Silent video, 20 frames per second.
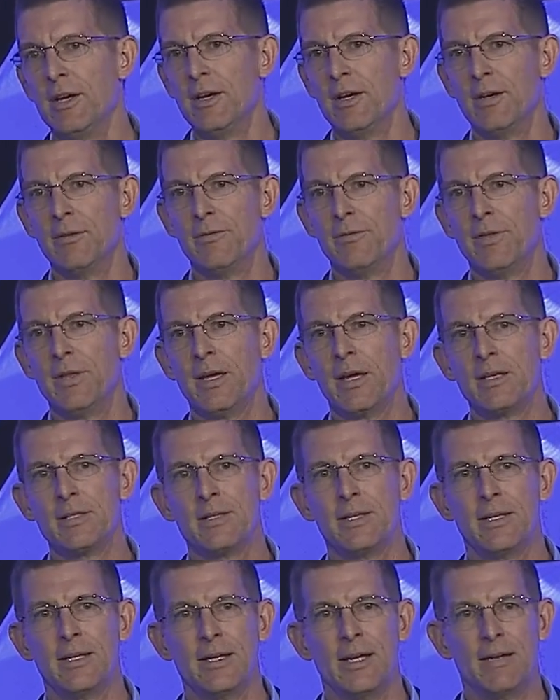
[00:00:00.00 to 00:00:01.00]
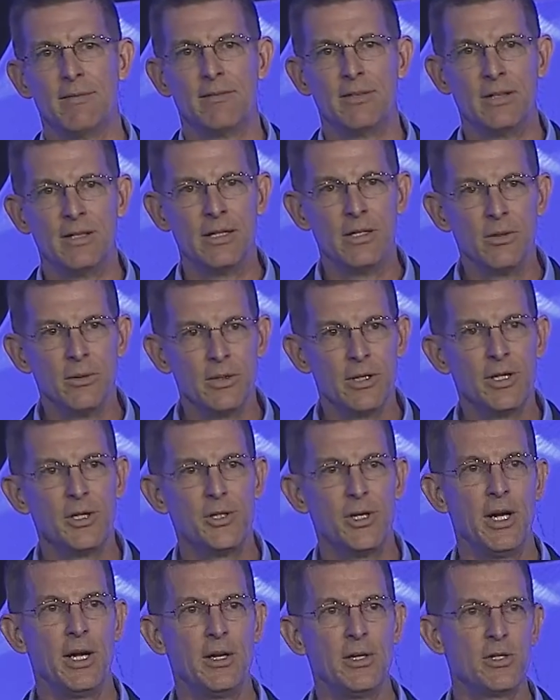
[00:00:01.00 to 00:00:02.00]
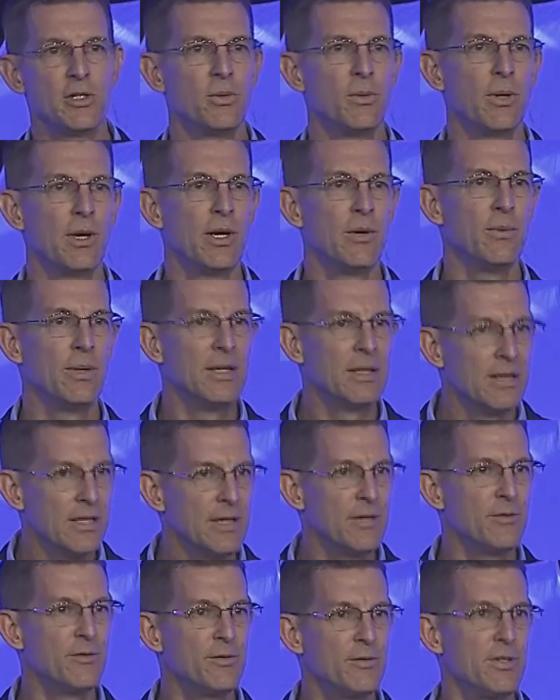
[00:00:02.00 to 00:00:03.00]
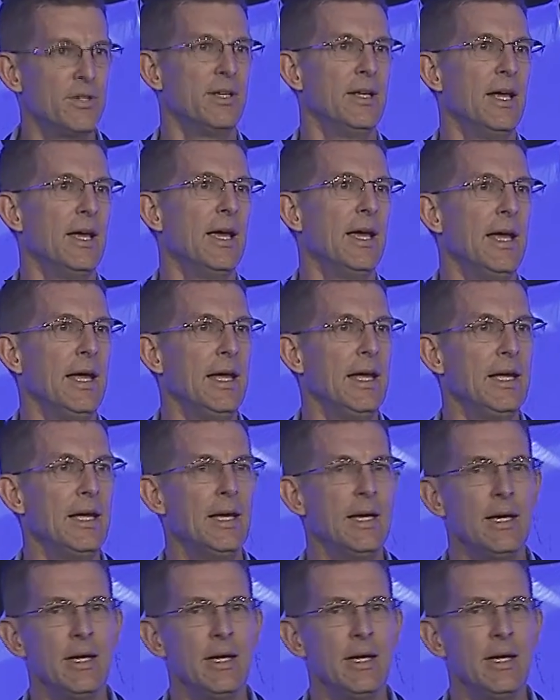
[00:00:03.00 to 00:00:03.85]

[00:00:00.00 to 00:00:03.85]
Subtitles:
of things that have literally changed the way we live today,